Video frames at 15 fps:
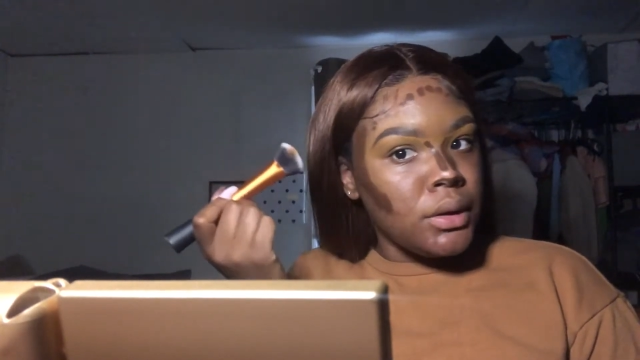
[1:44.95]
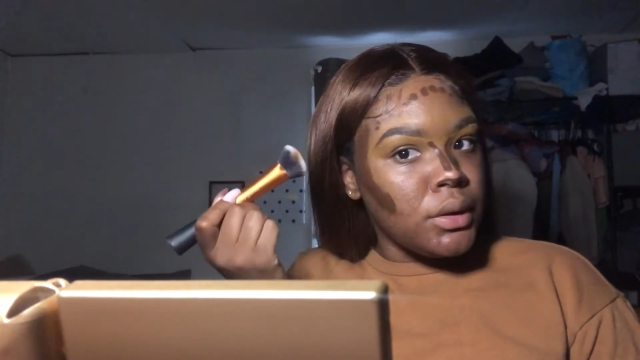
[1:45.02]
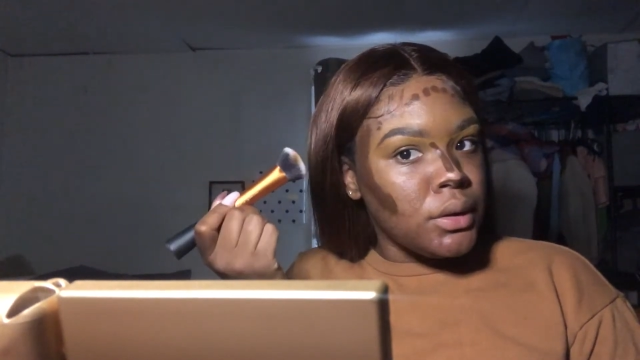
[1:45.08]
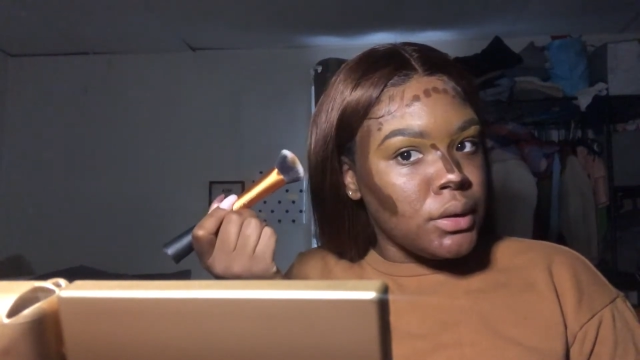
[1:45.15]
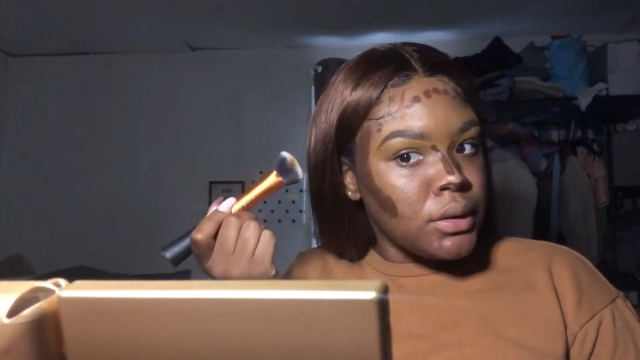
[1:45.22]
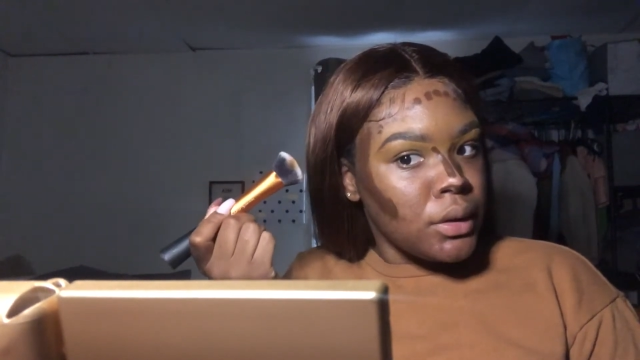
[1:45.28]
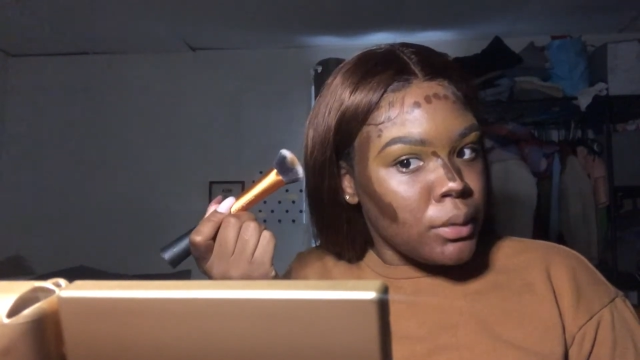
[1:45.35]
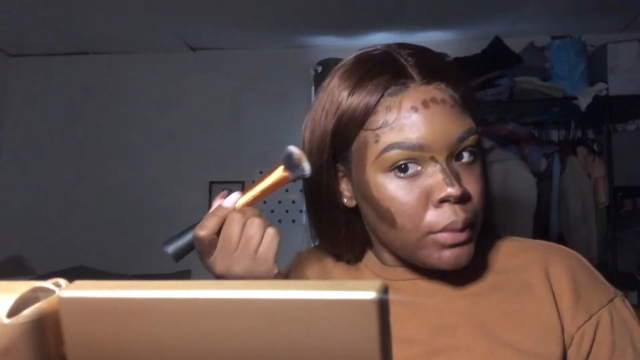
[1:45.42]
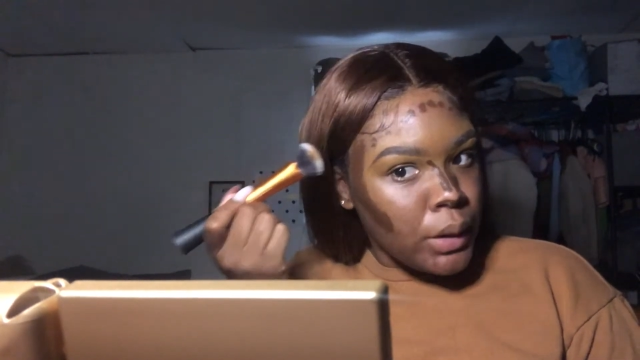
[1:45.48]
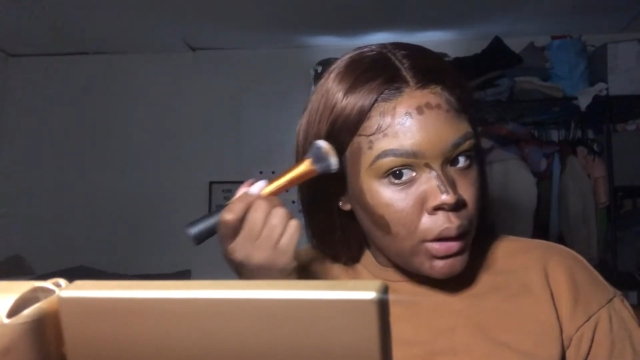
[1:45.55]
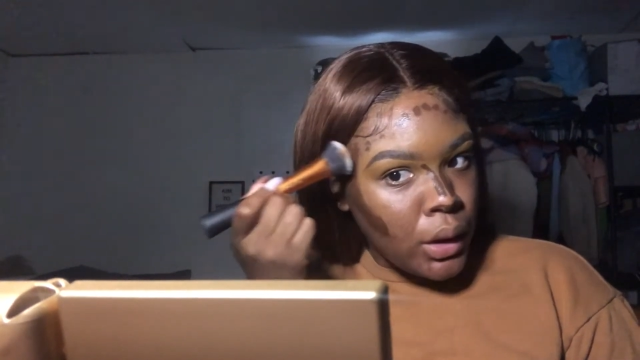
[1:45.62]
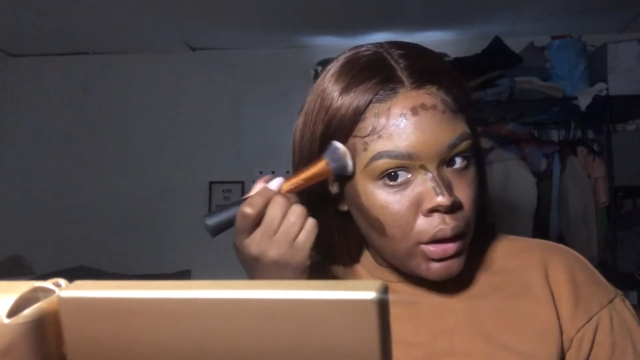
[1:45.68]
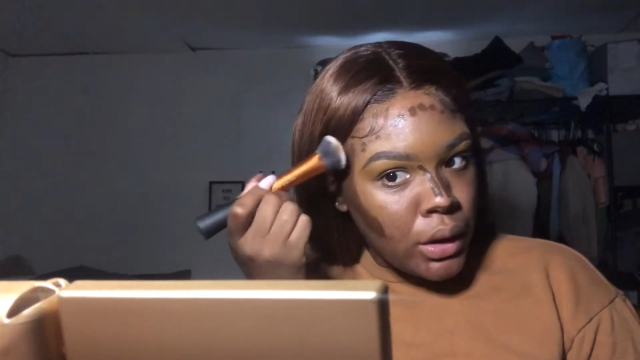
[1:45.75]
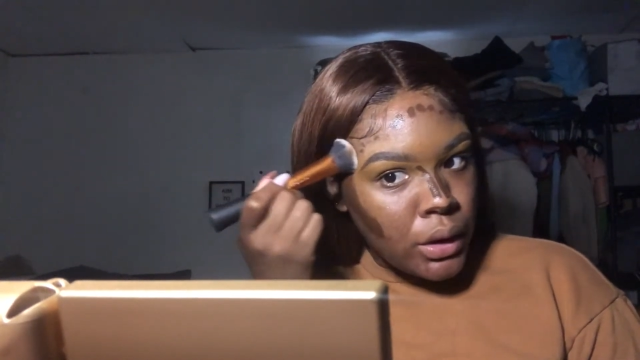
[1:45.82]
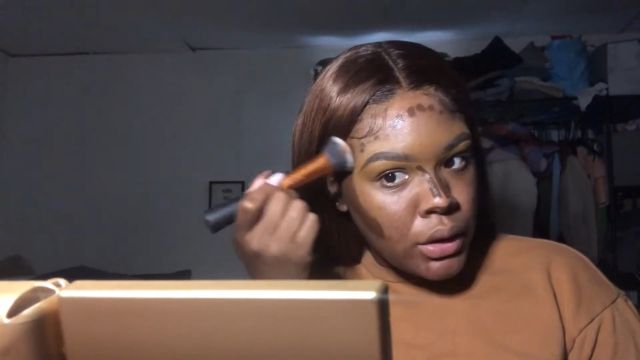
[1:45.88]
it's gonna be
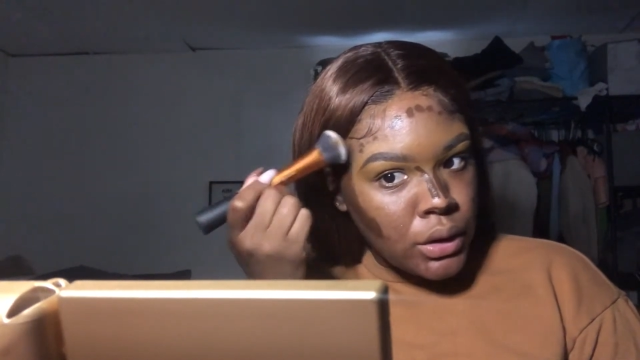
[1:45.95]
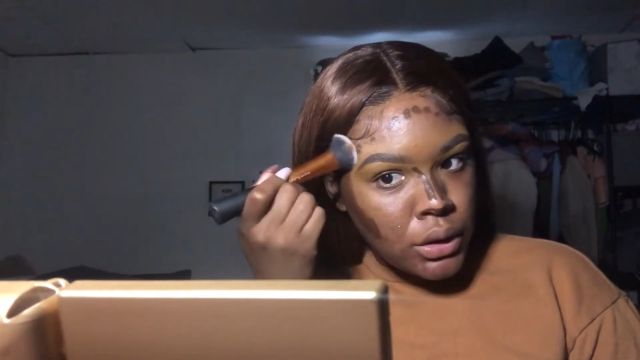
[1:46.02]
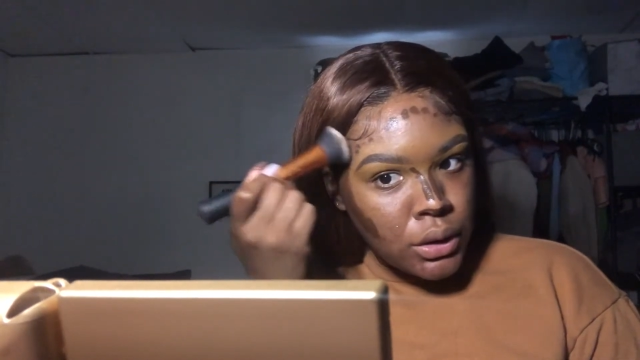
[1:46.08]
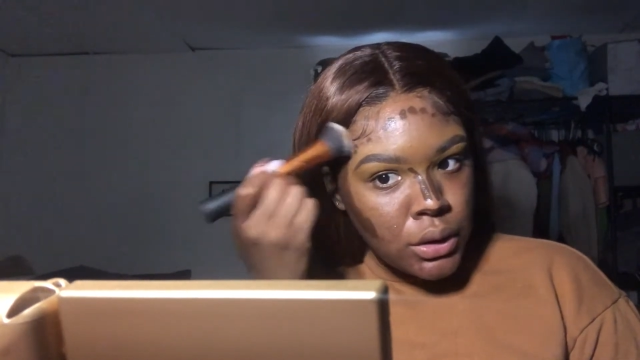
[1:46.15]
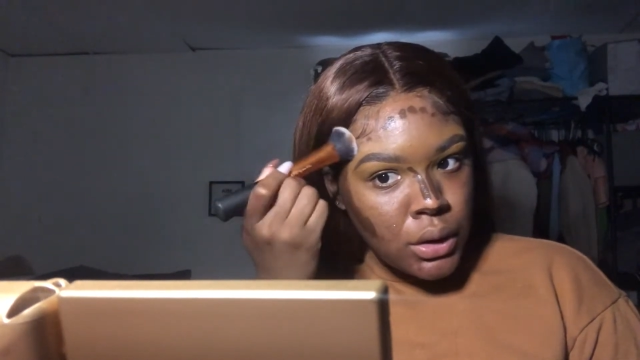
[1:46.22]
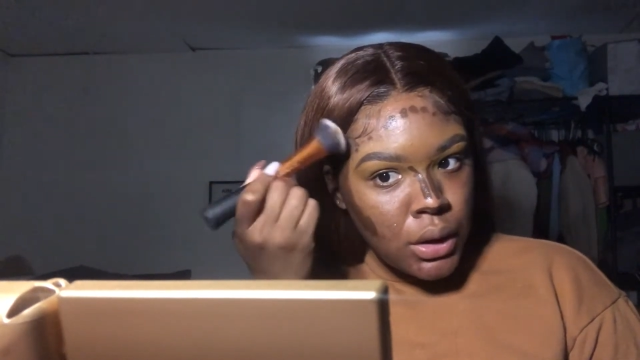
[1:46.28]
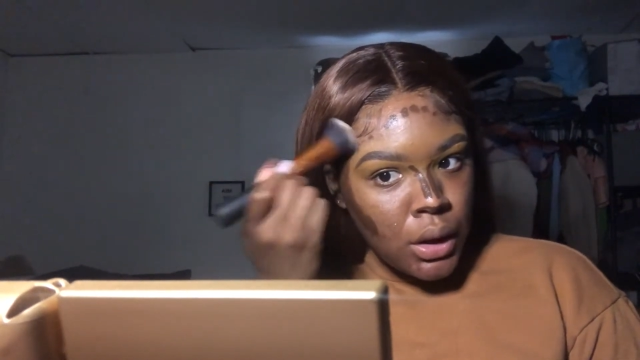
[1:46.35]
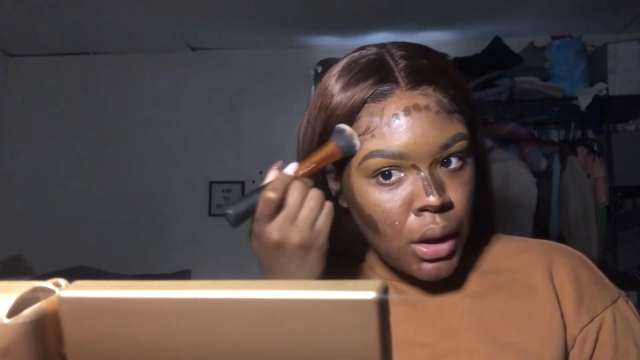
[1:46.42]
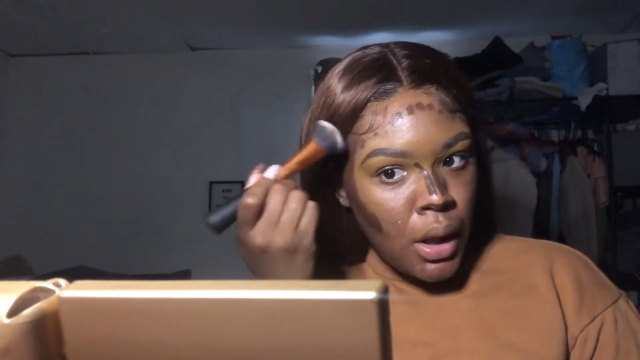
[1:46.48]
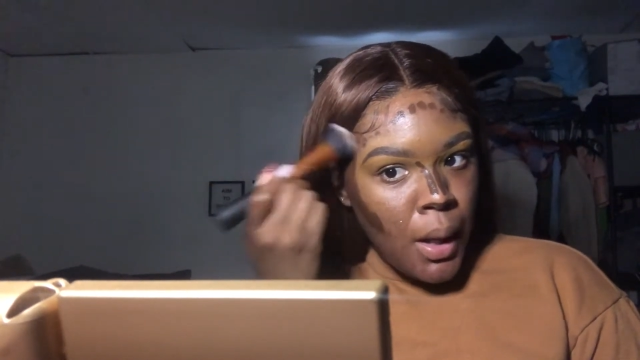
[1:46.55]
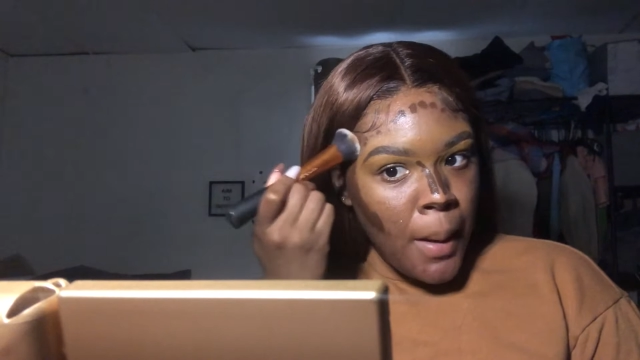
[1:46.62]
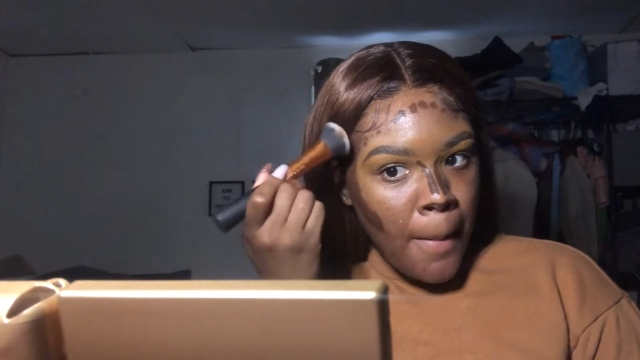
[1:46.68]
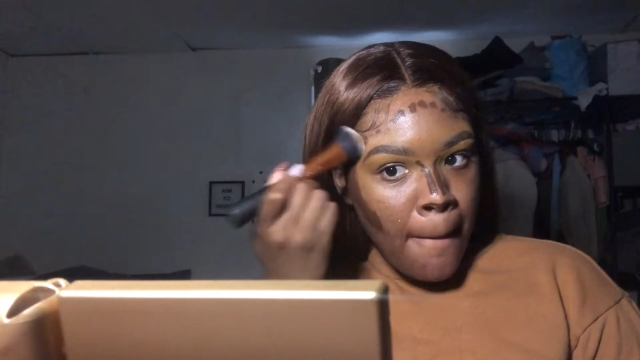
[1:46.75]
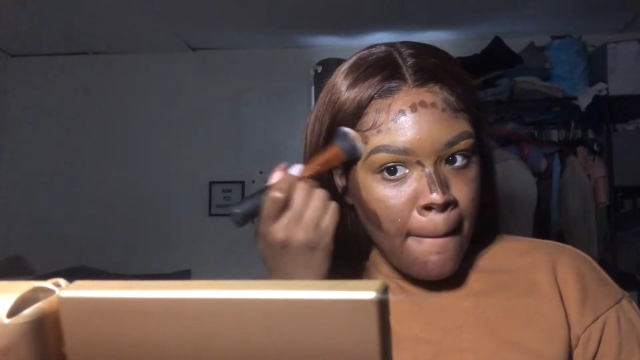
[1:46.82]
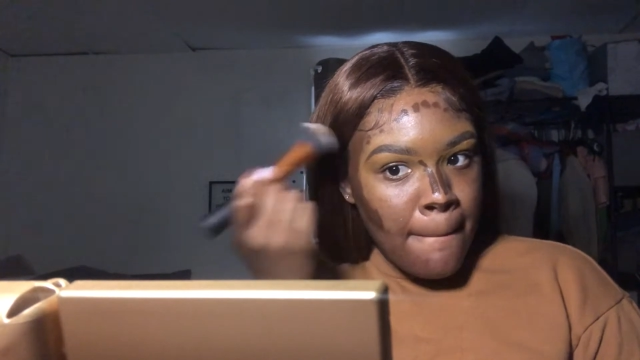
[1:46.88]
harsh,
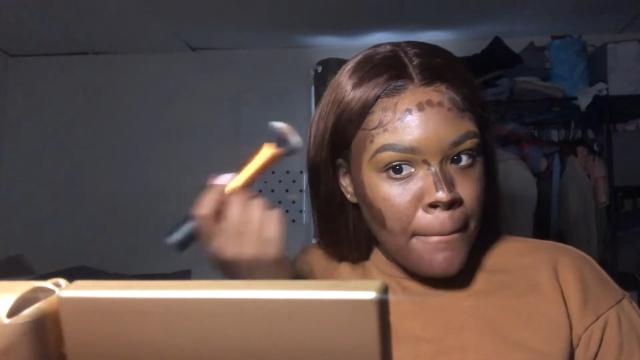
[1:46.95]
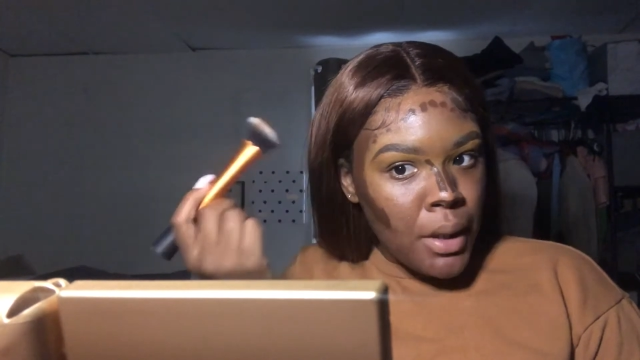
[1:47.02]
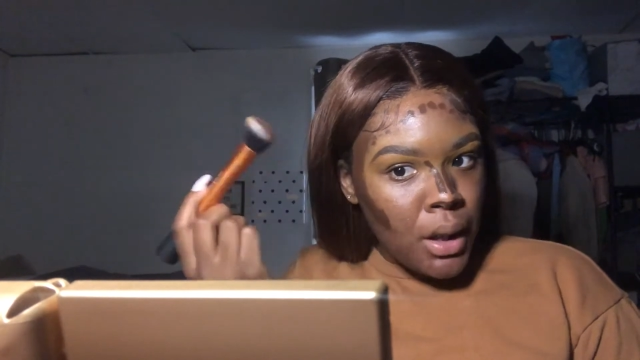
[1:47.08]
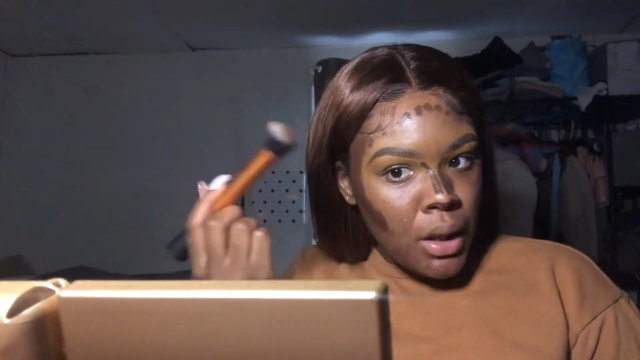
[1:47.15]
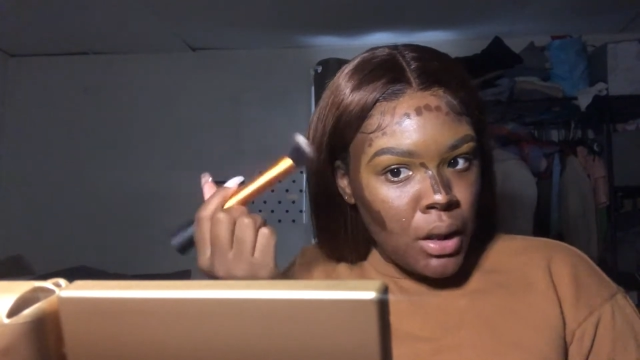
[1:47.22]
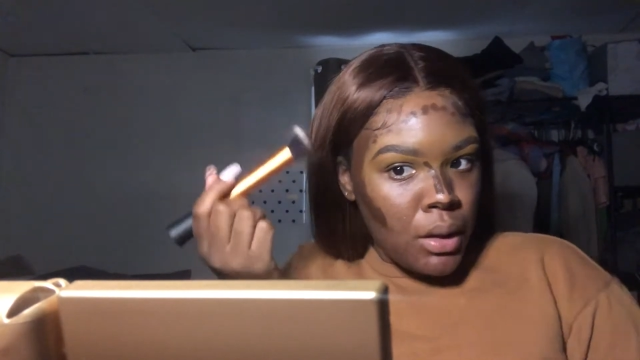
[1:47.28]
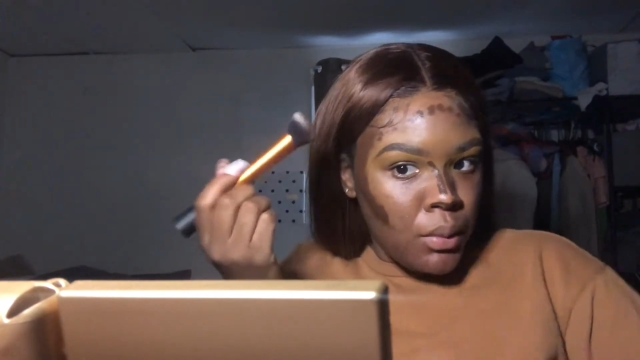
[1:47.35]
but